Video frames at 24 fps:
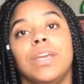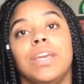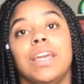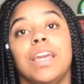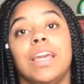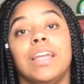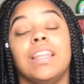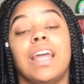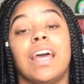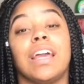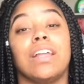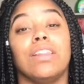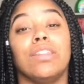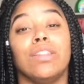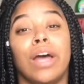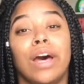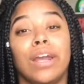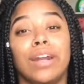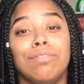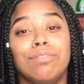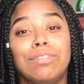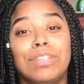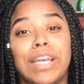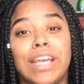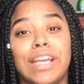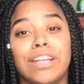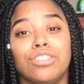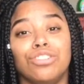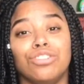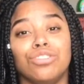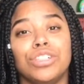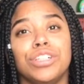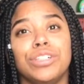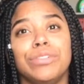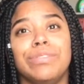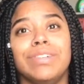can get like a lot of
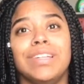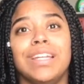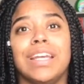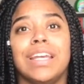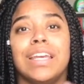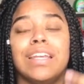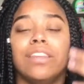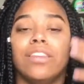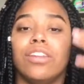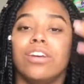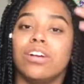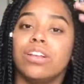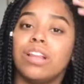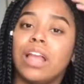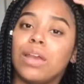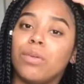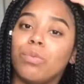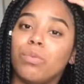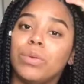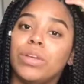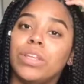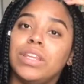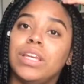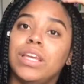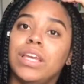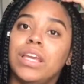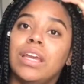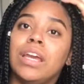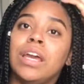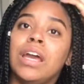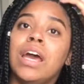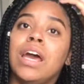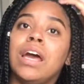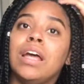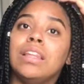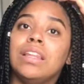dandruff and it could look like really,
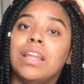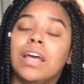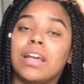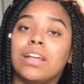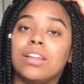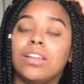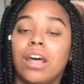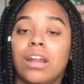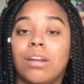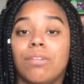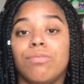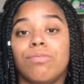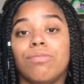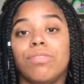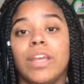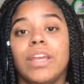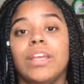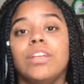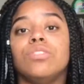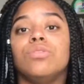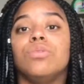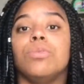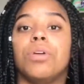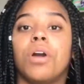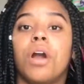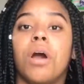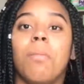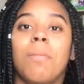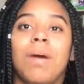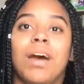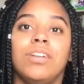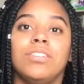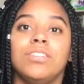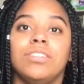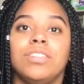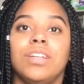like a lot of flakes will come
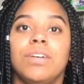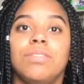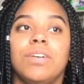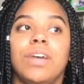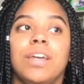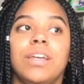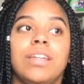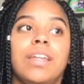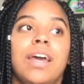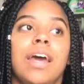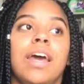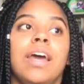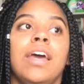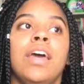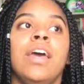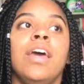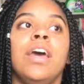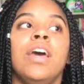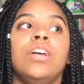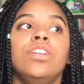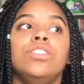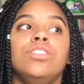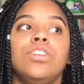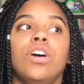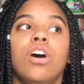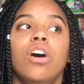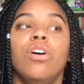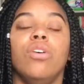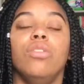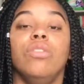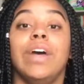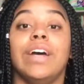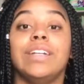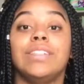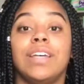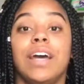out and stuff like that.
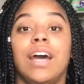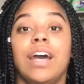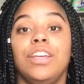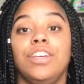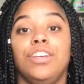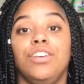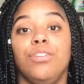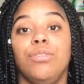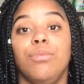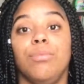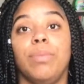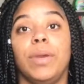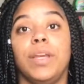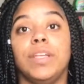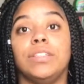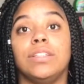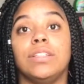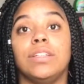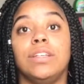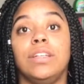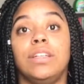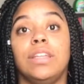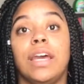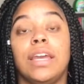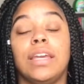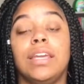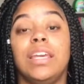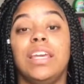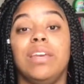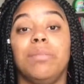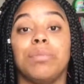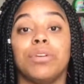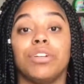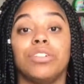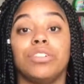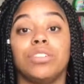So that's how you basically like
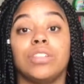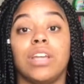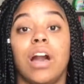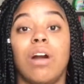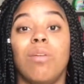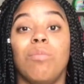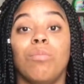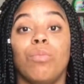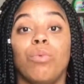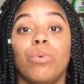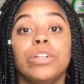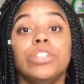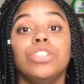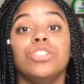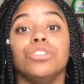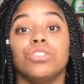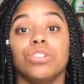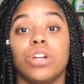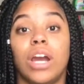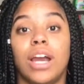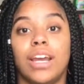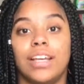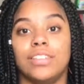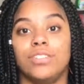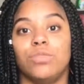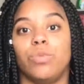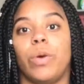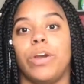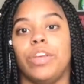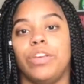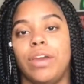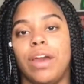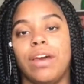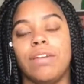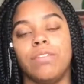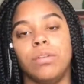keep your scalp moisturized
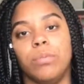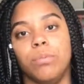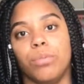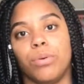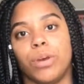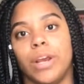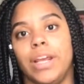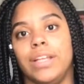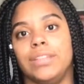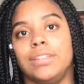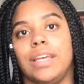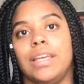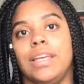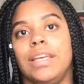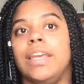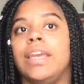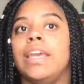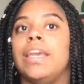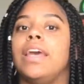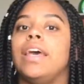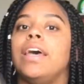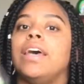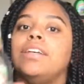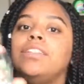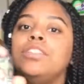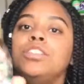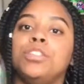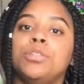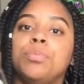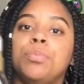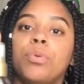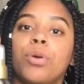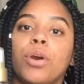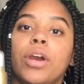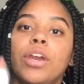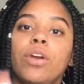while you having braids. Like get a
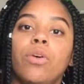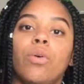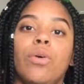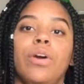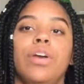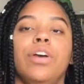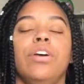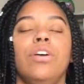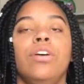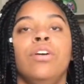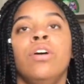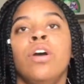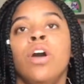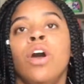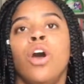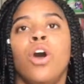spray oil,